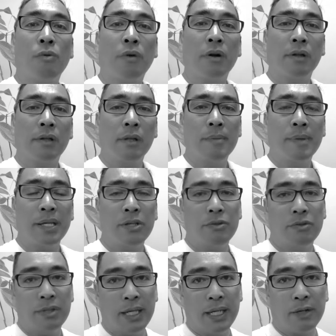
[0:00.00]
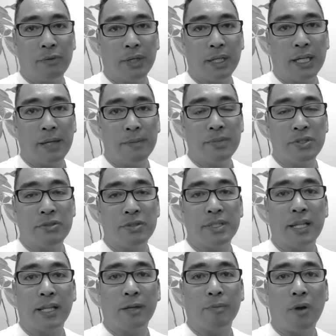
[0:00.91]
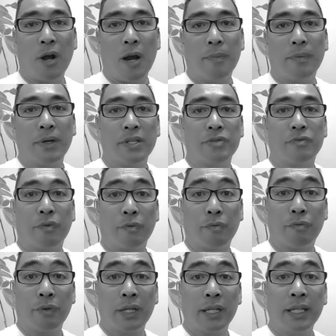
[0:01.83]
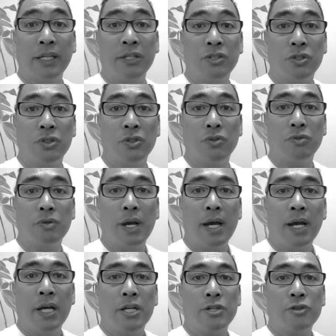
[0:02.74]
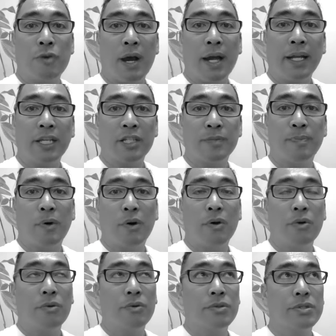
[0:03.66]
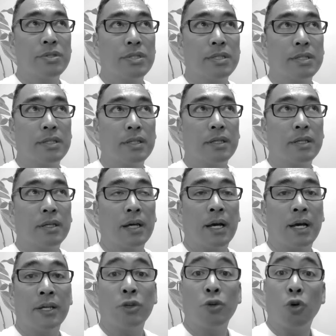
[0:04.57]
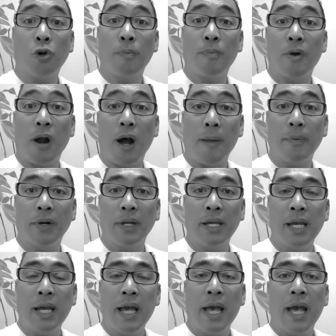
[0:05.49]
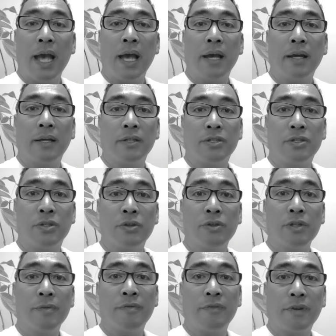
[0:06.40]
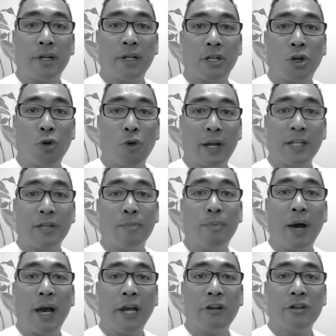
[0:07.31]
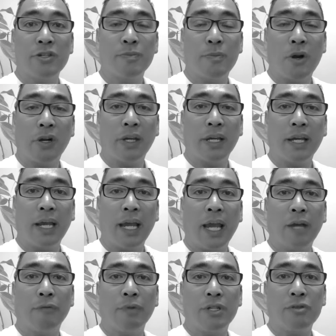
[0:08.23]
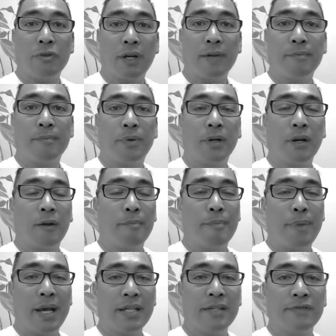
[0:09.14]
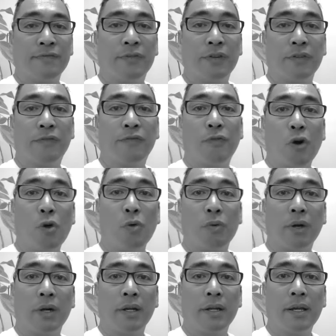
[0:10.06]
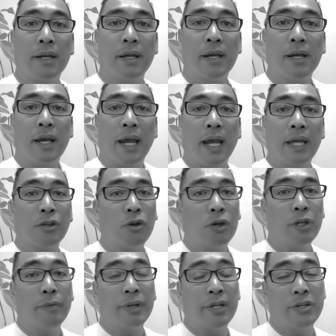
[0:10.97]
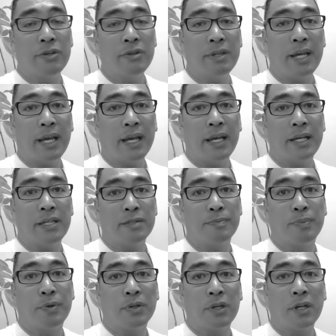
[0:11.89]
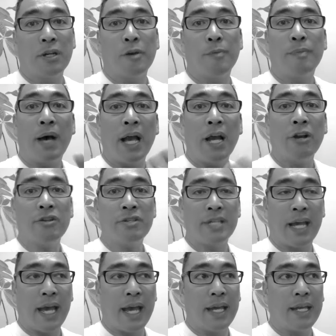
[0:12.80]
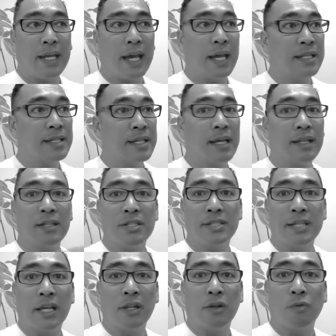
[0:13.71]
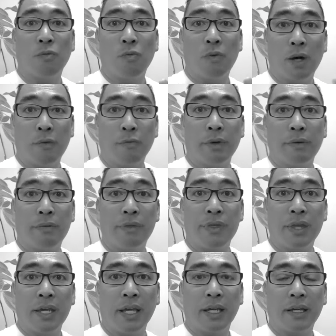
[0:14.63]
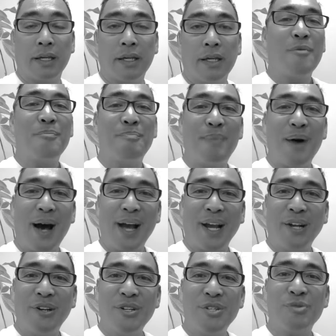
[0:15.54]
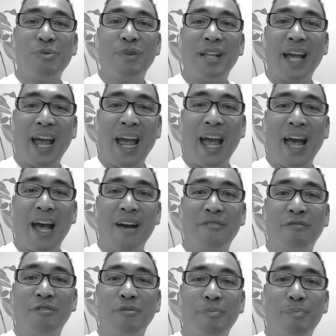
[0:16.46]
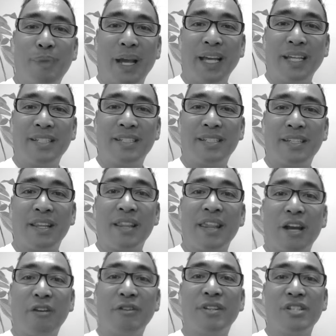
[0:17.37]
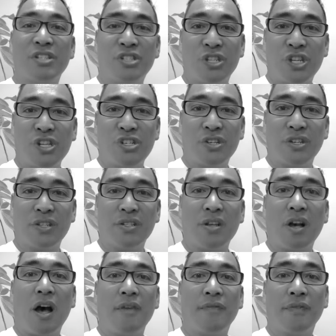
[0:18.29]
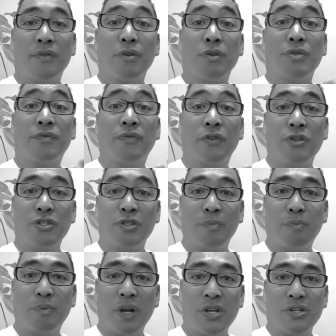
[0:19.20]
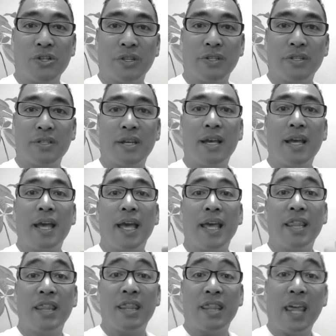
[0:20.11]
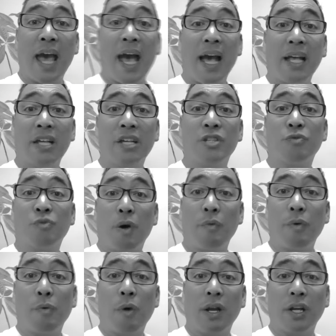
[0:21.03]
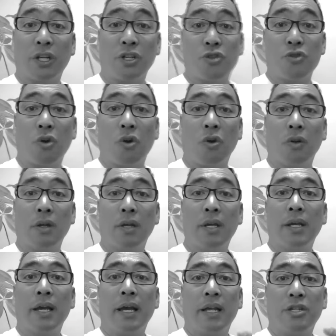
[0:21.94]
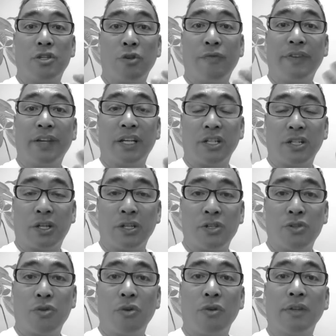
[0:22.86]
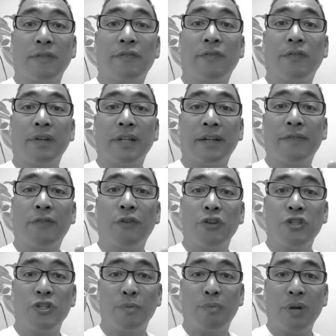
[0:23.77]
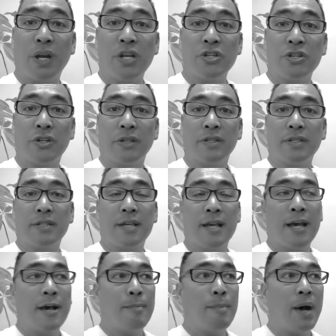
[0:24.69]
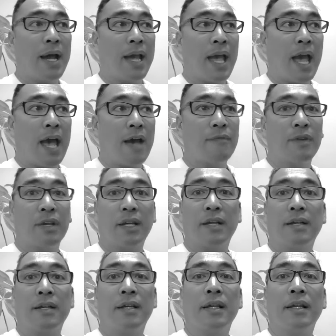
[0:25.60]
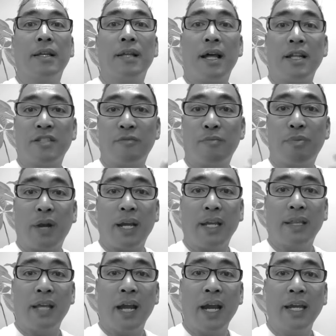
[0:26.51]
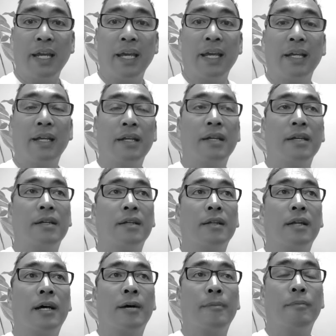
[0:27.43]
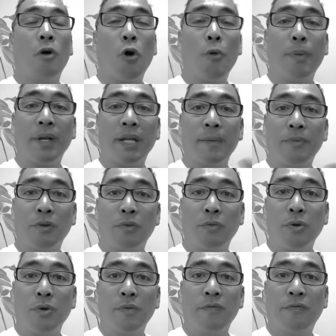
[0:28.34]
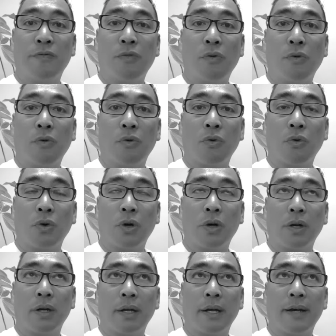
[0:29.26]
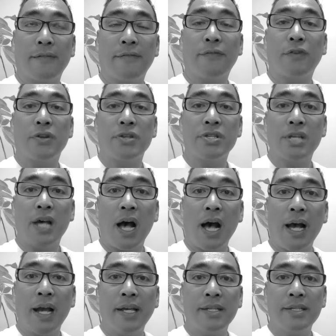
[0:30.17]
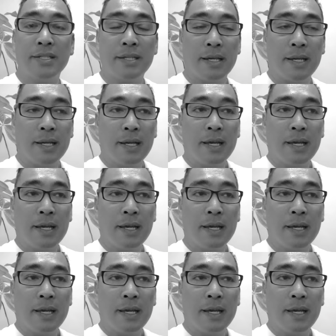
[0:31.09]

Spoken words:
we're a little bit unique when it comes to selling properties. We really do try to expose your property to the correct buyer's market, and we try to put our best foot forward. And the only way to do that is put on our buyer's hat and tell the seller what we would think. Buyers will base their decisions off of those first impressions, and that is what we want to control. And so if we can control the first impressions by having lots of bright lighting, open up the room for size,